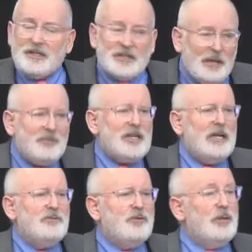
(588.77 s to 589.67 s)
And
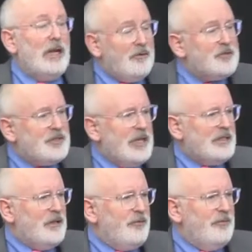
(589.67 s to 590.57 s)
sometimes we will have to
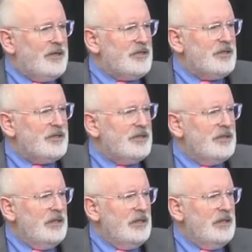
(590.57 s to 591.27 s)
take tougher measures.